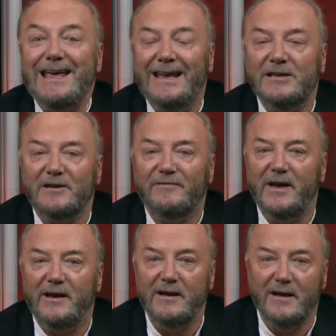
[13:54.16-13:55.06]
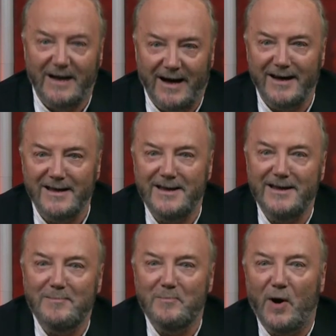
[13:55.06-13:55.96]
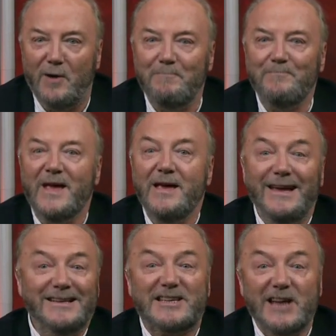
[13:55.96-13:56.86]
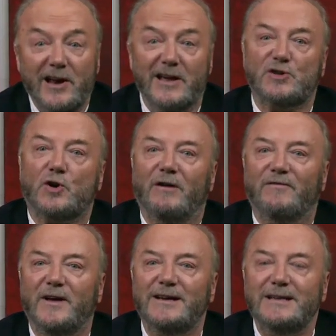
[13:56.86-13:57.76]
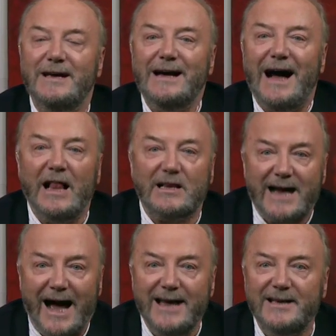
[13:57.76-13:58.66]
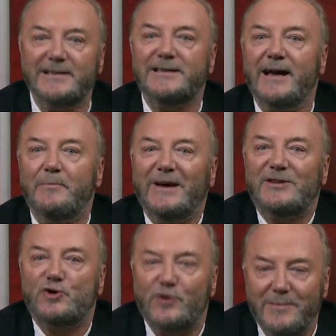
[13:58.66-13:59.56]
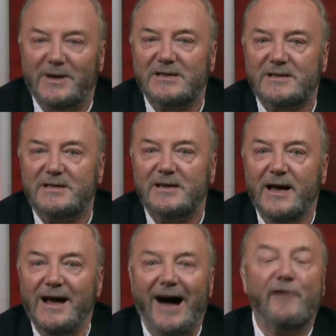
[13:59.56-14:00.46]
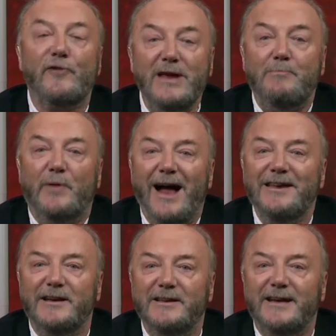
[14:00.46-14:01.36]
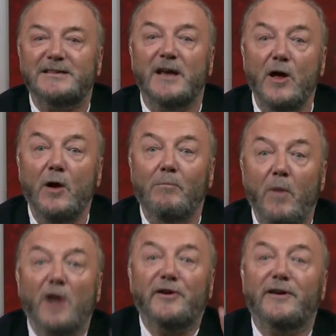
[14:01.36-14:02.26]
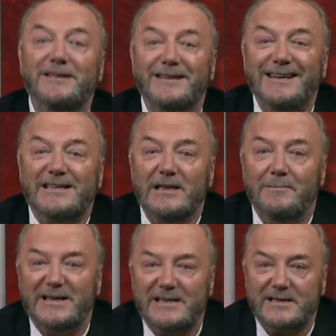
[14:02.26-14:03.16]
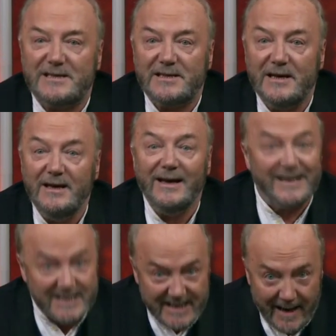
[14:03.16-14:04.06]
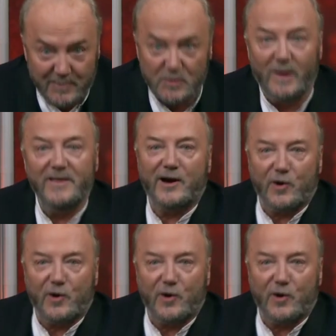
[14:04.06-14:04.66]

intervene, i.e. bomb. In Syria's conflict, Al-Qaeda-type extremists are rebranded as moderate Islamists, except when they